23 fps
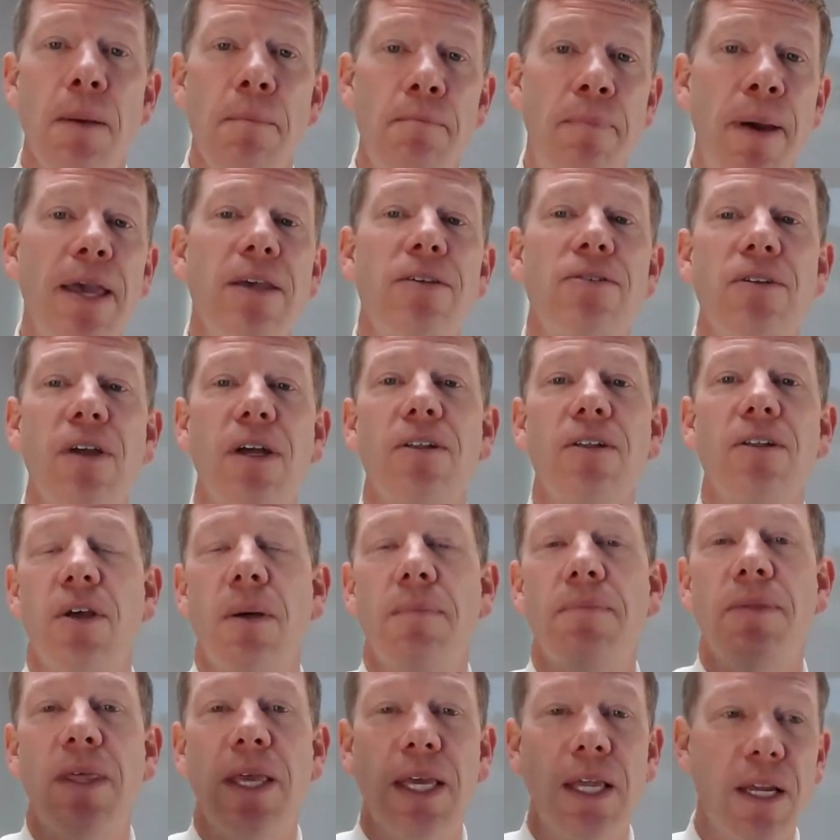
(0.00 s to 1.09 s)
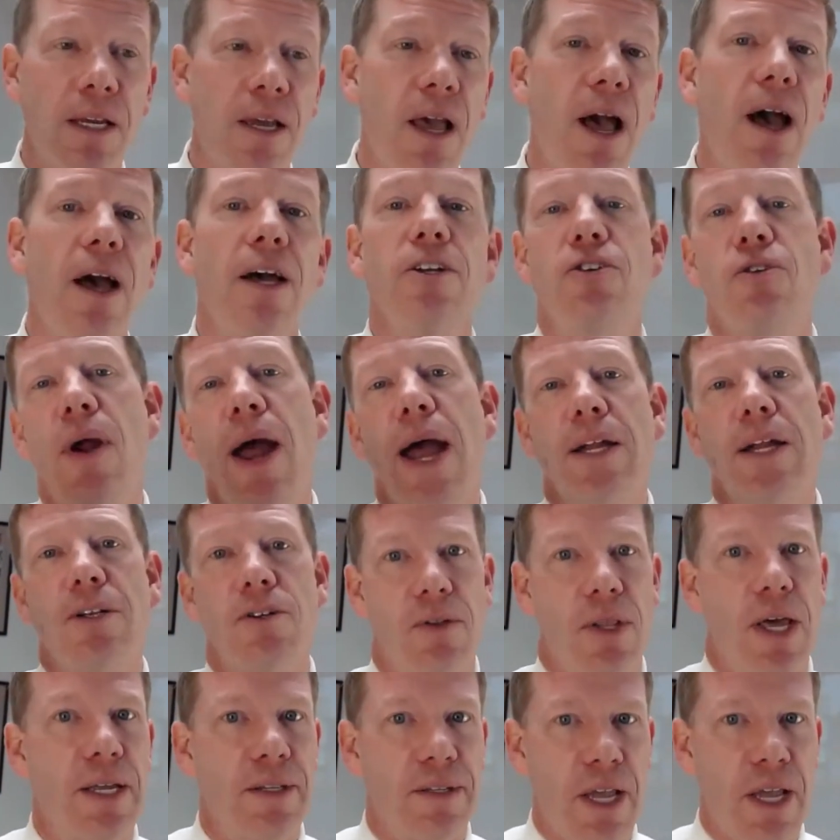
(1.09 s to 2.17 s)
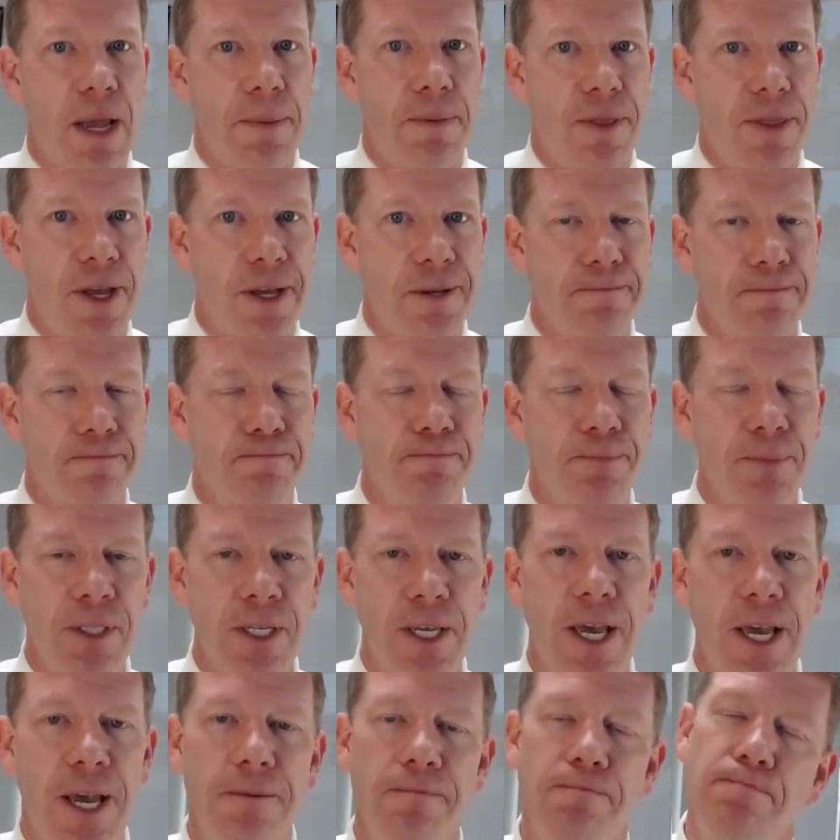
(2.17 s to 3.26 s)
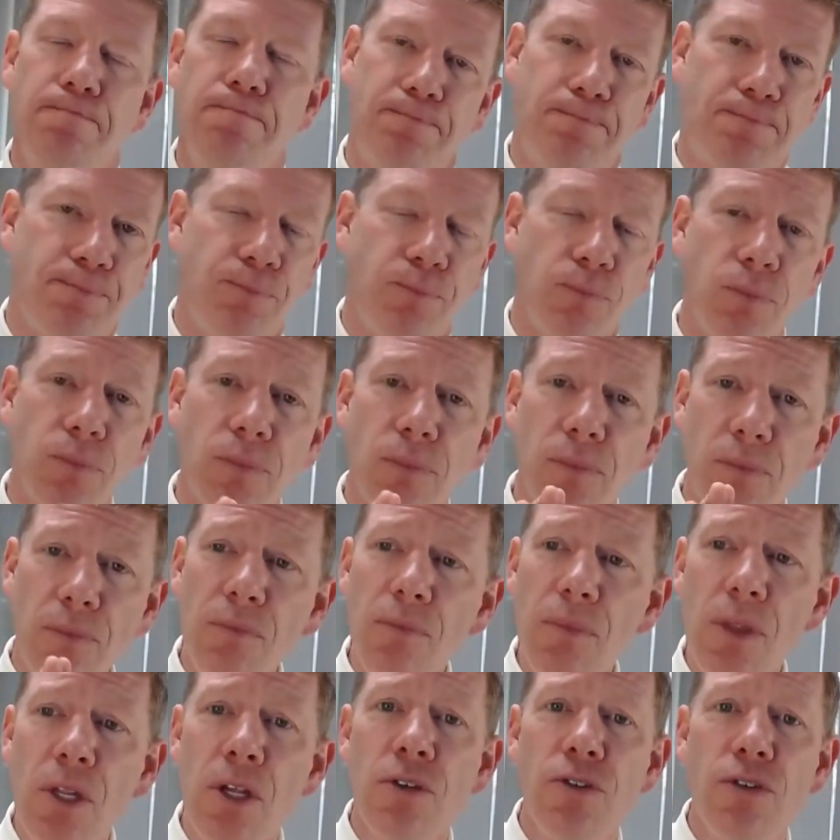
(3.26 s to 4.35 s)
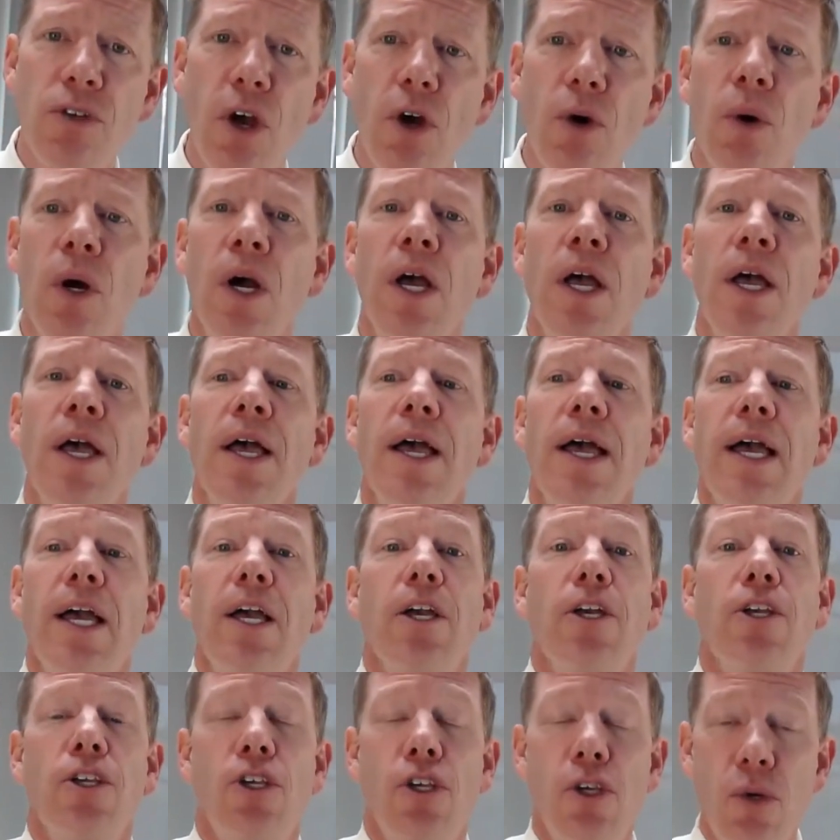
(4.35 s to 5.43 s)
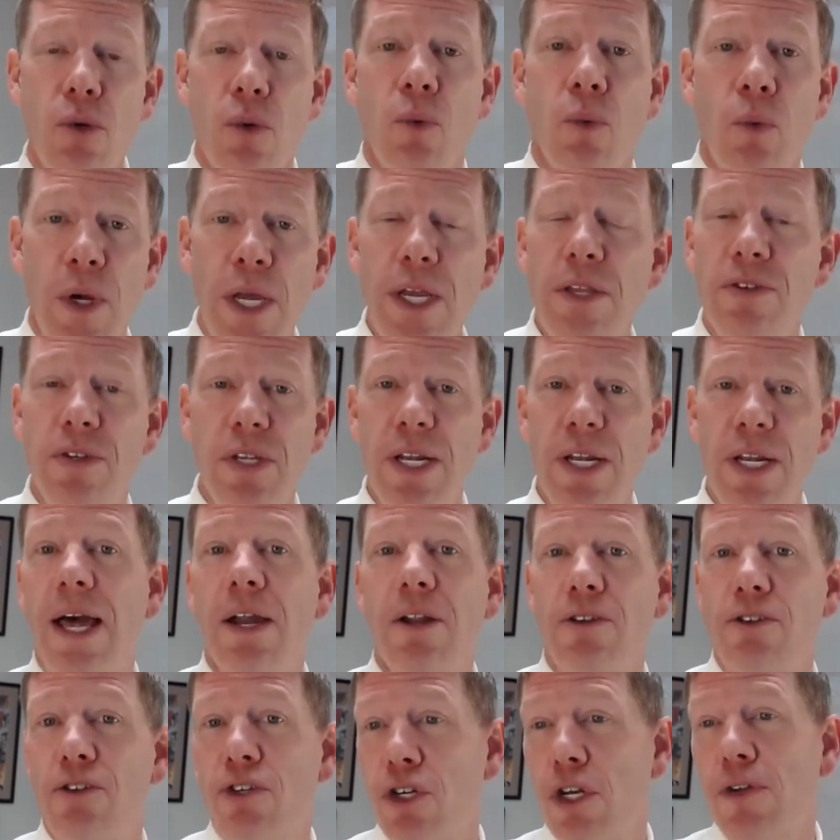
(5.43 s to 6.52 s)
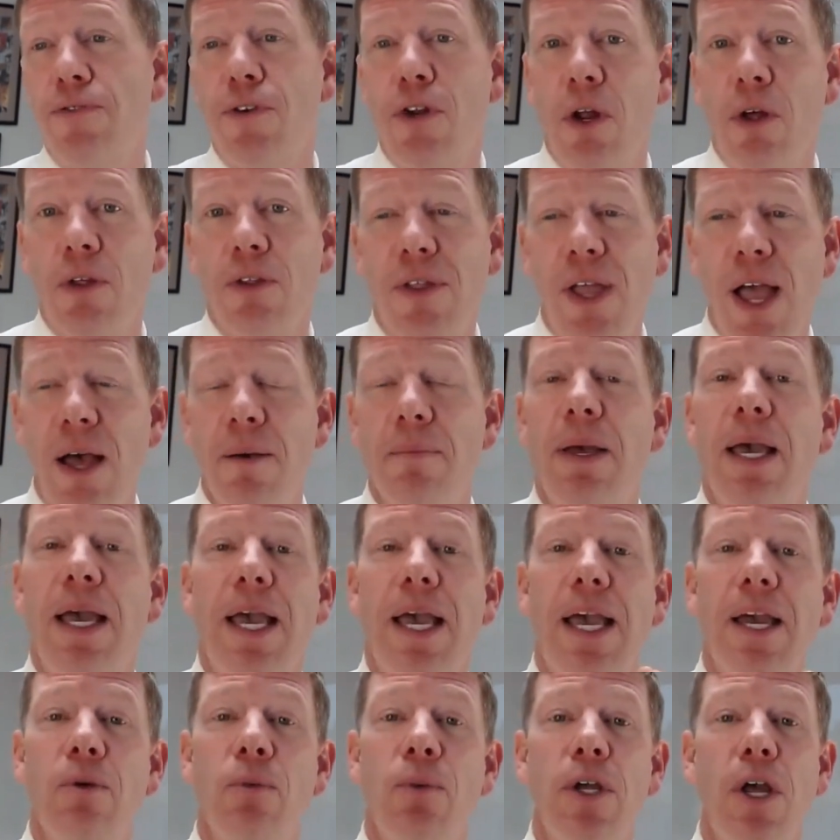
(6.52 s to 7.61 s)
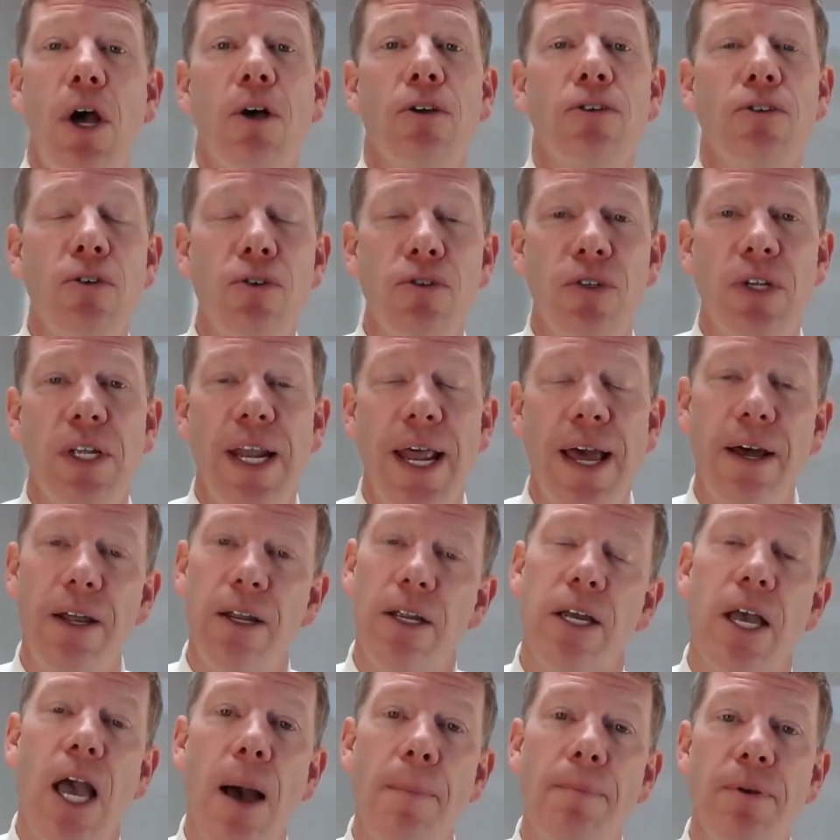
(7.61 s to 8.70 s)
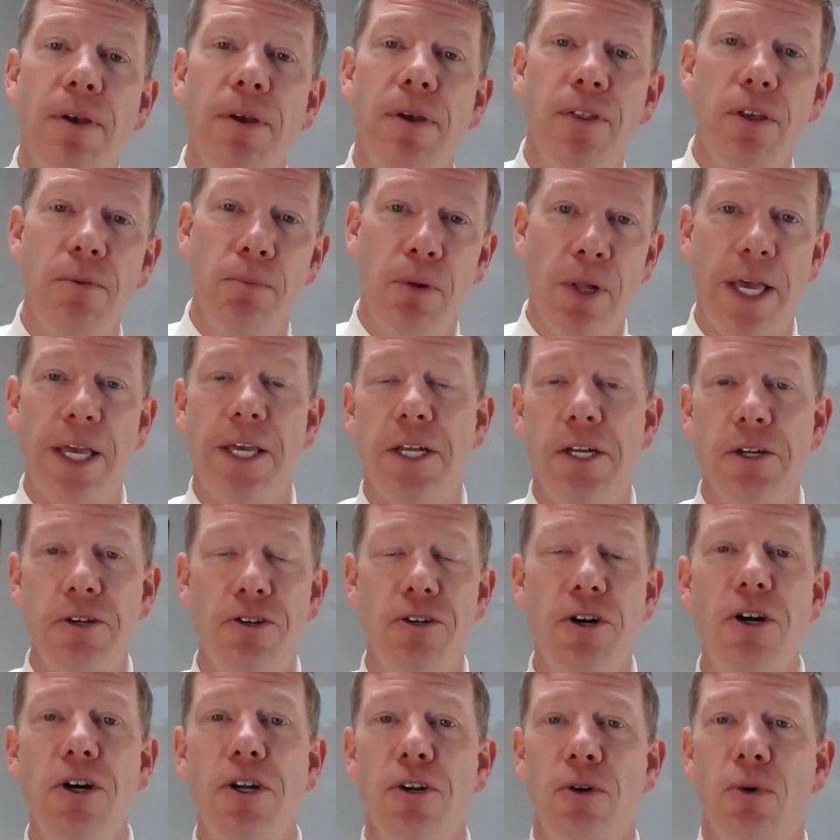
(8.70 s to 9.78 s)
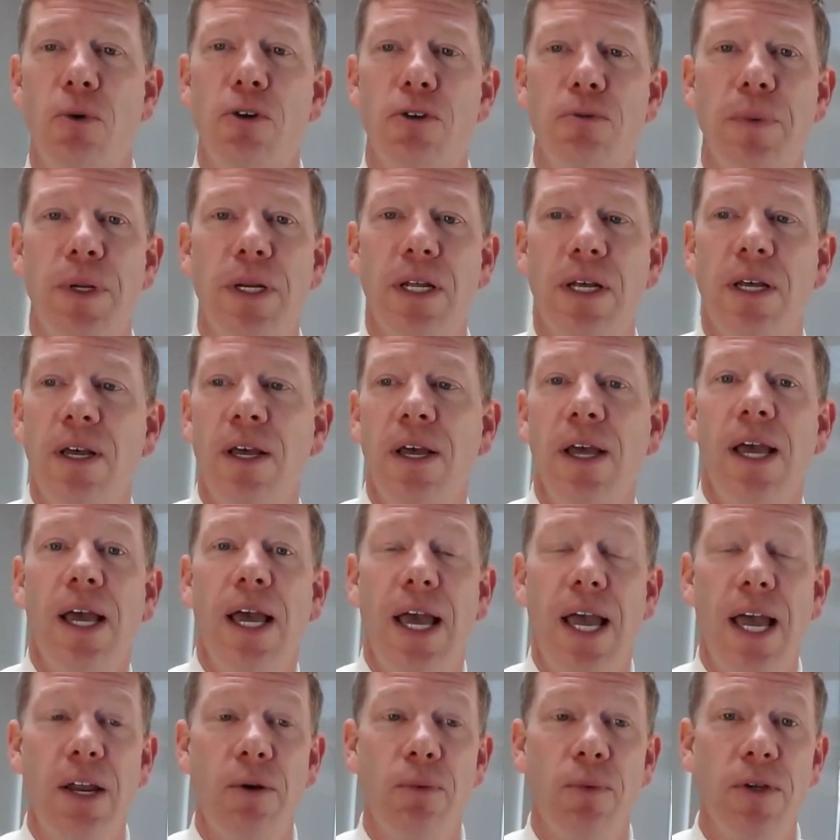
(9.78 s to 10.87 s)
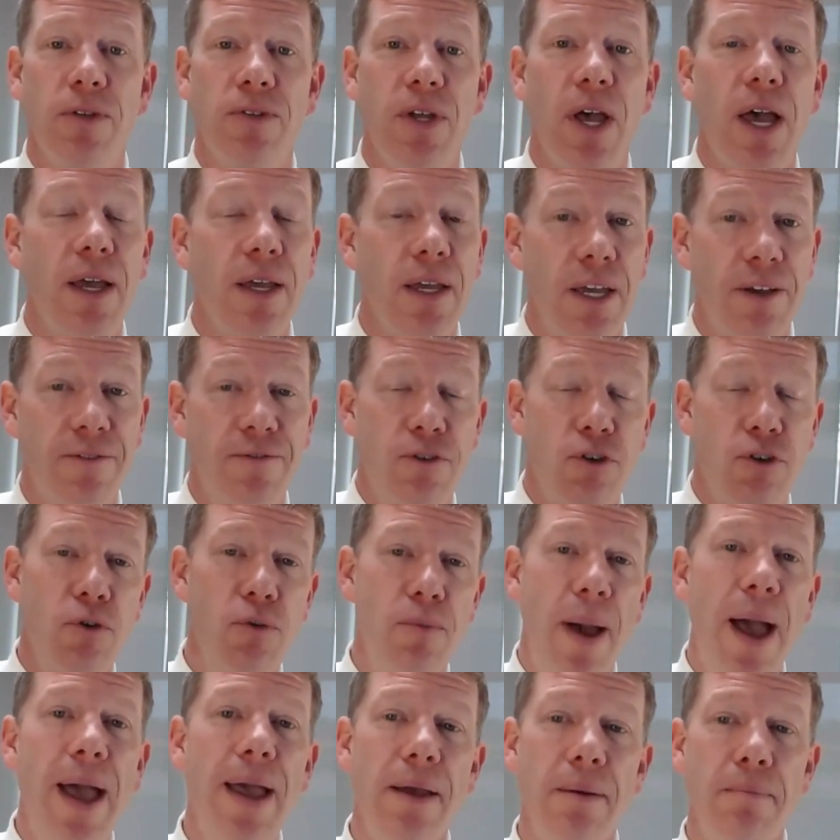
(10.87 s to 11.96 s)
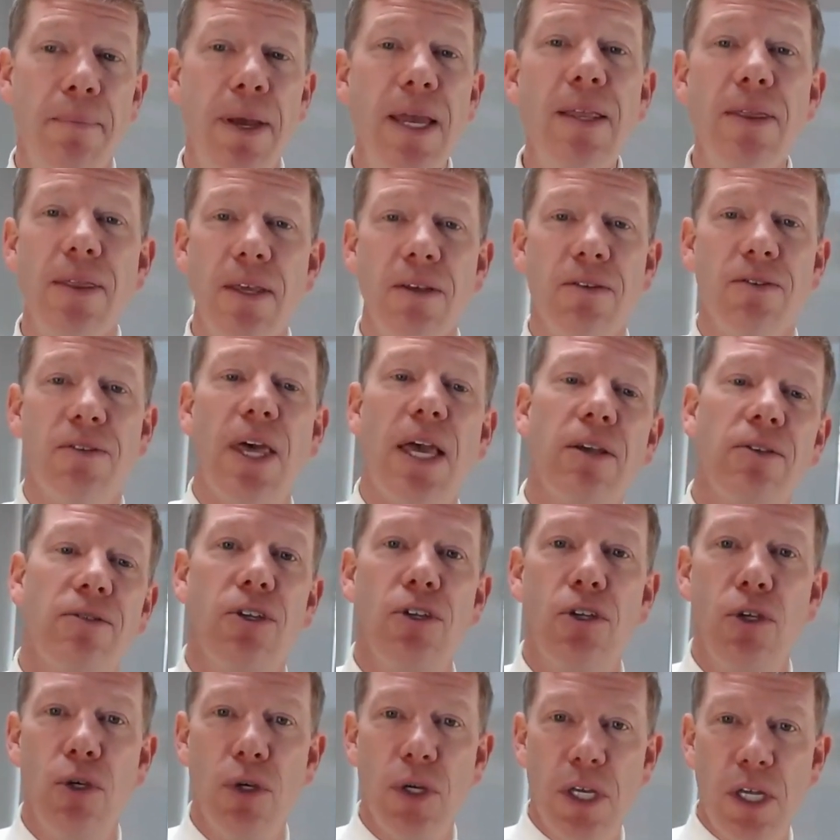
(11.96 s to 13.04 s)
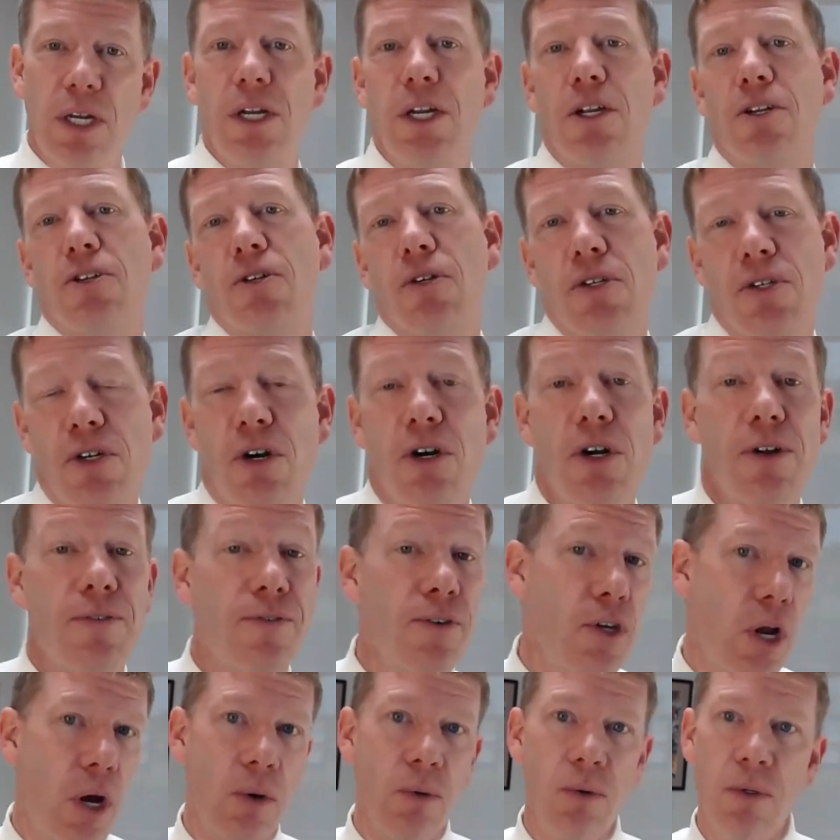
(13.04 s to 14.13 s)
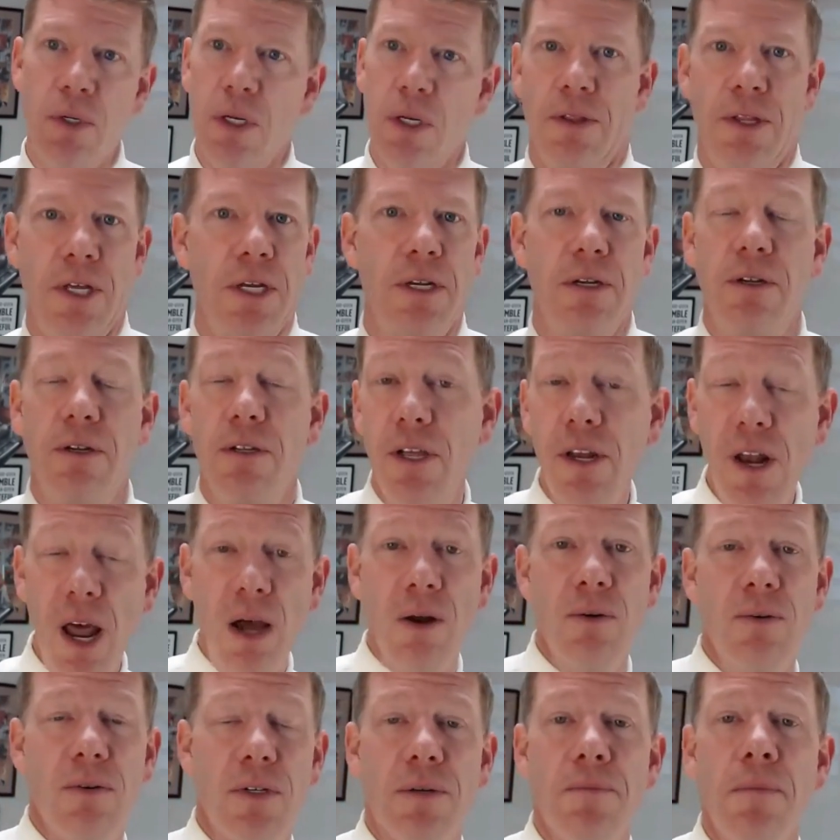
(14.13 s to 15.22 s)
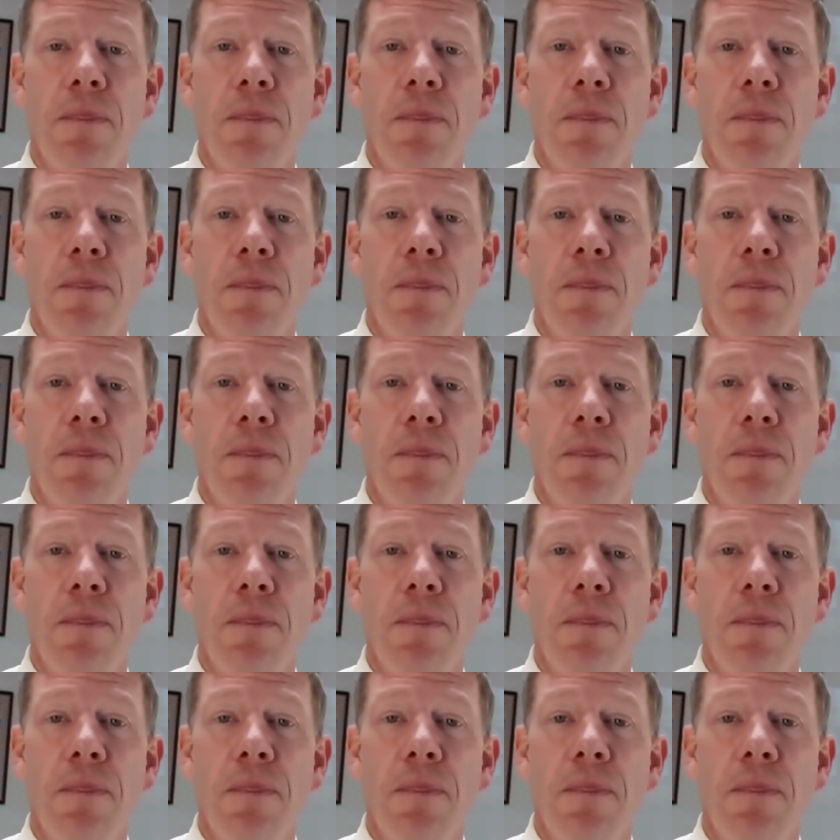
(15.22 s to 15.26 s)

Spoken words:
based on something in a contract or that type of thing. Okay. So we send out a certificate all the time, and we also send out a copy of the blanket insured endorsement. And we say, if you meet these things, then you get additional insured. If you don't, then you don't.